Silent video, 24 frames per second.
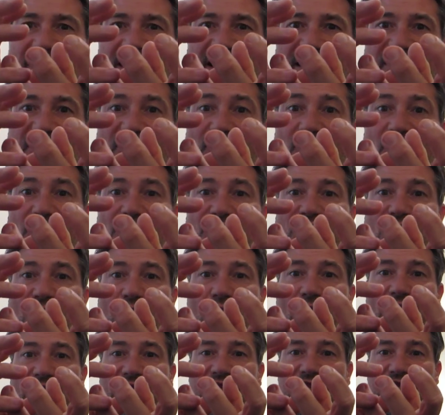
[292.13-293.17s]
And the only
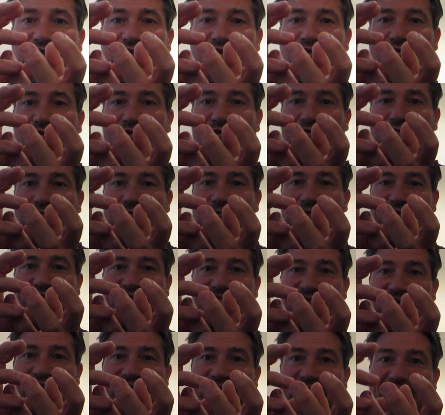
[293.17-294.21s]
way that you can fix
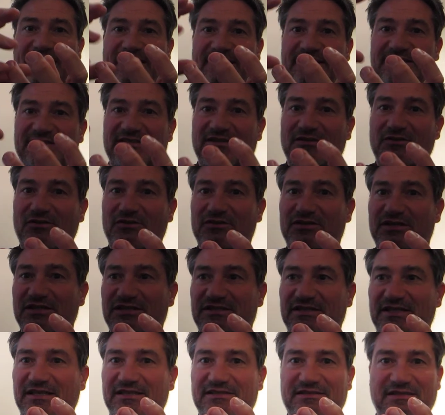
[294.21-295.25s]
that egg is to look to
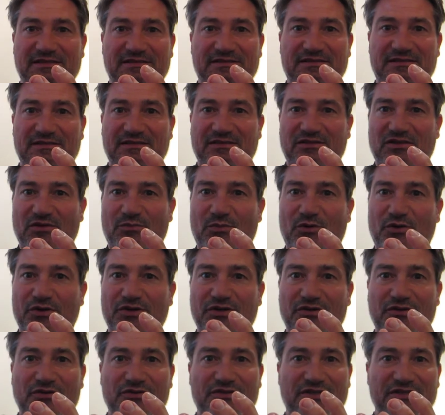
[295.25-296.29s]
Jesus. The more
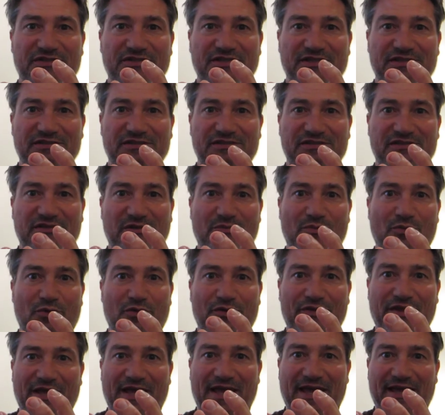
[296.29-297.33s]
you look to Jesus, the
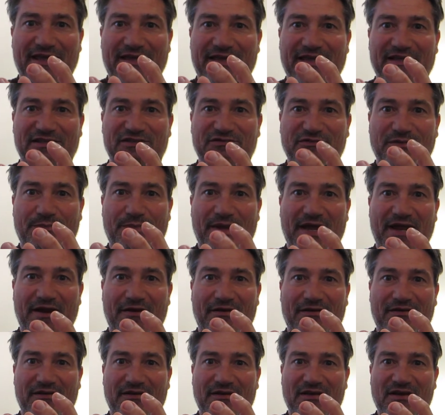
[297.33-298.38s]
more the egg gets
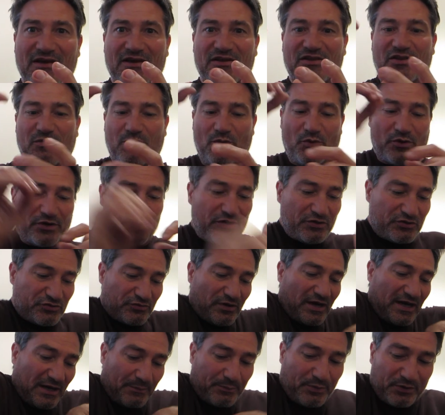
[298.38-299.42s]
repaired. The more you
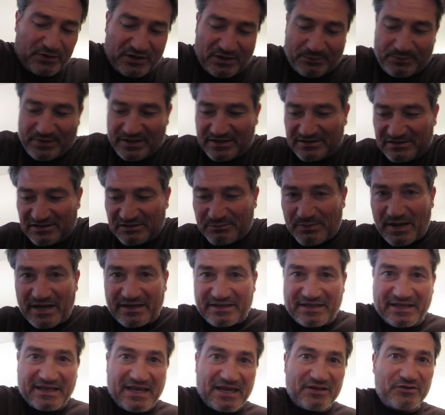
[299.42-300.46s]
try to put the pieces
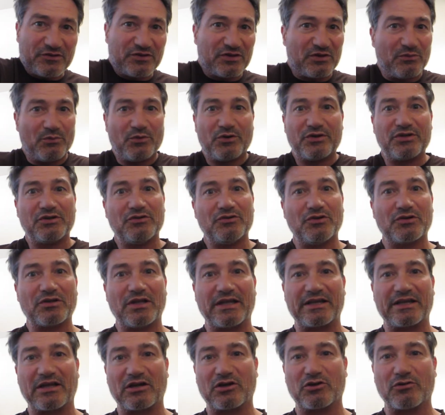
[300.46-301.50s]
back together, the more you look
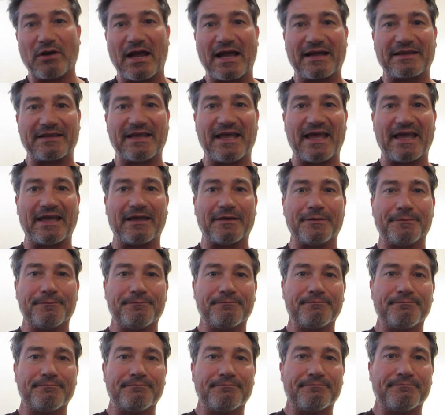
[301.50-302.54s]
like a cracked egg.
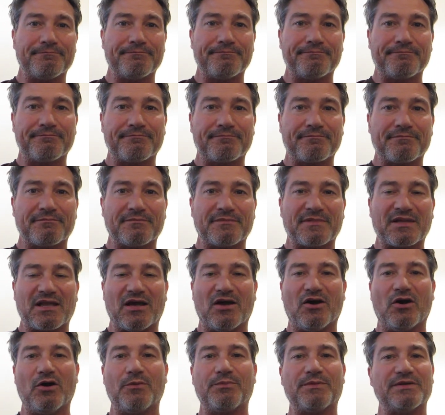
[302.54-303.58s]
I
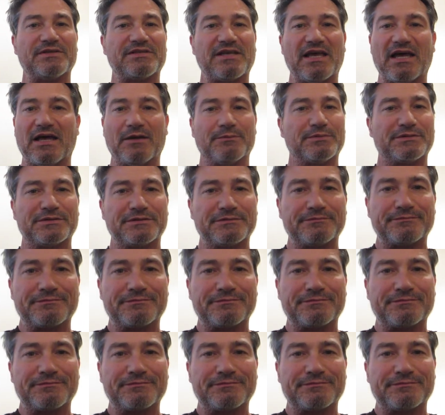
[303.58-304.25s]
hope this helps.